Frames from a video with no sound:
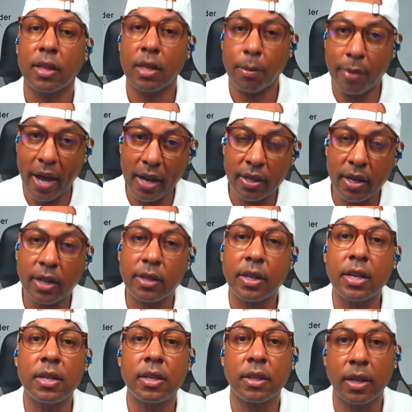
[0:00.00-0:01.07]
the
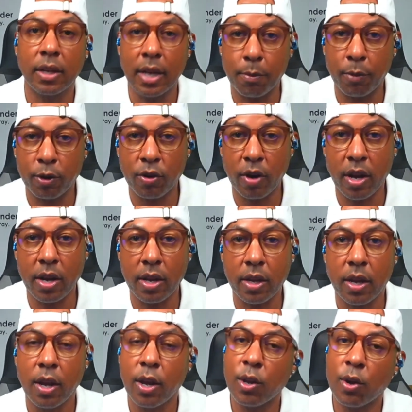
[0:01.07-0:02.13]
backtesting, the demo
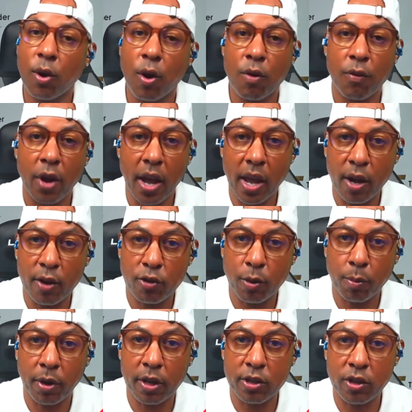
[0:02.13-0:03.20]
trading, you're over
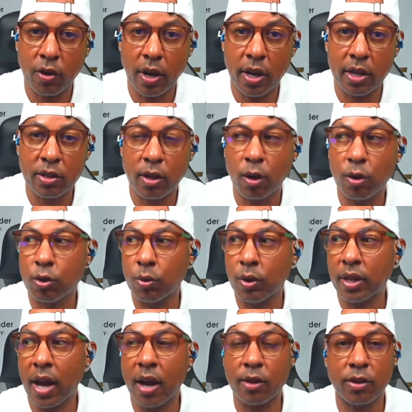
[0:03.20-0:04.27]
800 plus trades, close to
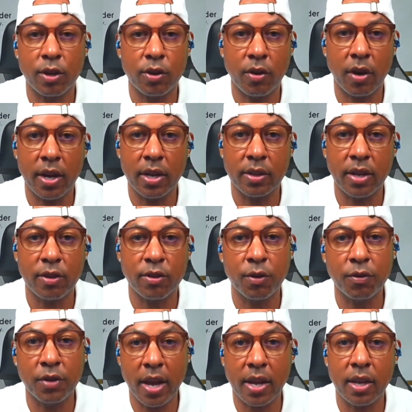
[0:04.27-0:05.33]
1,000 trades that
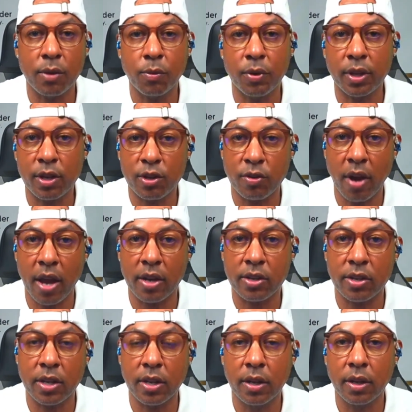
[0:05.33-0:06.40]
you've taken with this
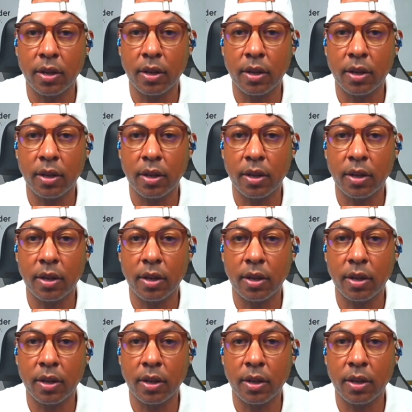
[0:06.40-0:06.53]
strategy.